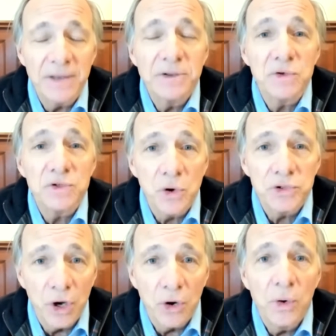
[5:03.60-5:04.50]
And there's
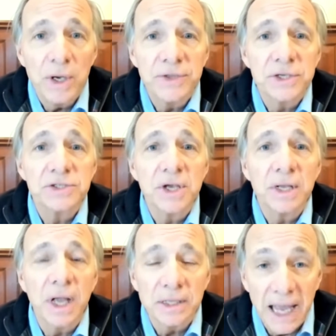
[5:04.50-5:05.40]
also this
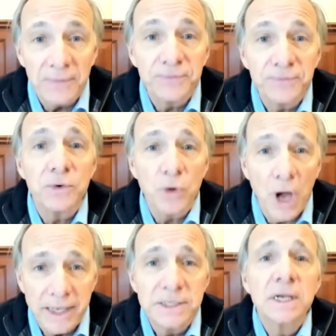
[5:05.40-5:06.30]

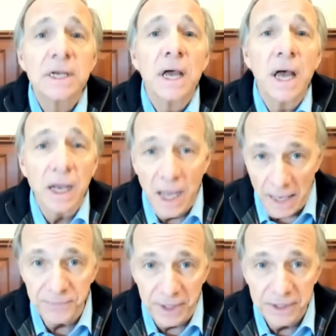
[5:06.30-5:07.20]
left-right
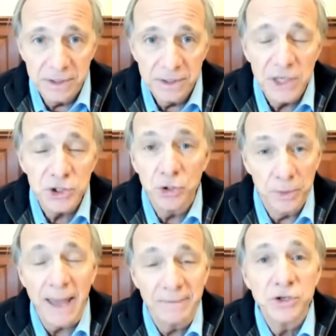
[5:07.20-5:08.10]
conflict
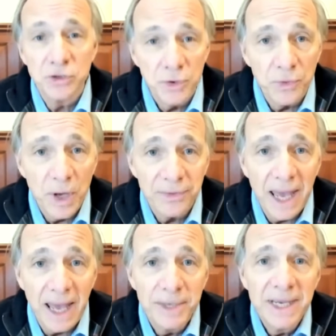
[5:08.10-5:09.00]
issue having to do with the wealth
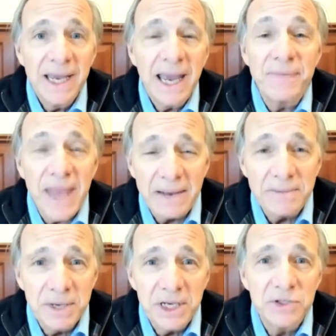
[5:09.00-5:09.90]
gap. And
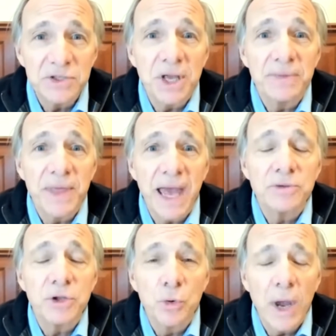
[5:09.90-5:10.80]
that means
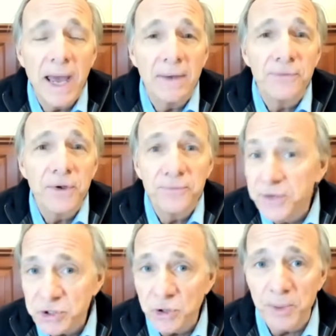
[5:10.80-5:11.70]
that you have
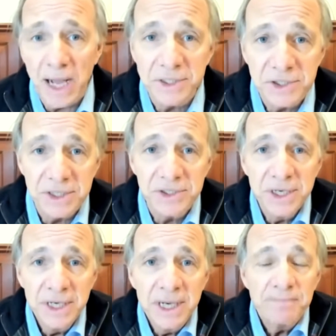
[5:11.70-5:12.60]
fiscal
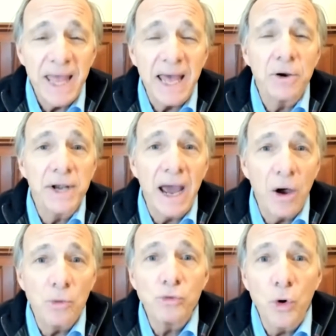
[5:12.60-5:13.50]
policies that are
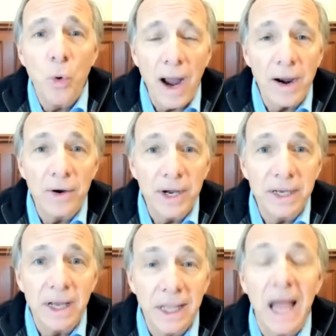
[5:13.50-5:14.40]
now
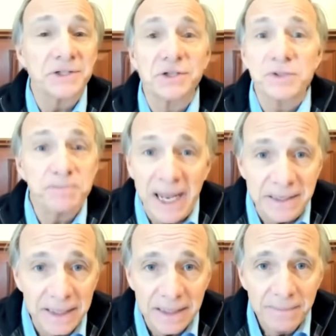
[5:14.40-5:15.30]
requiring lots of
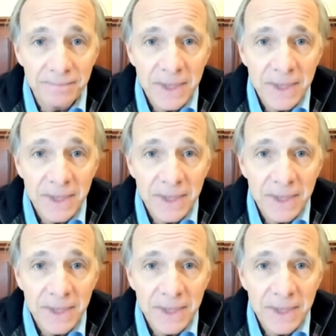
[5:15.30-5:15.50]
spending.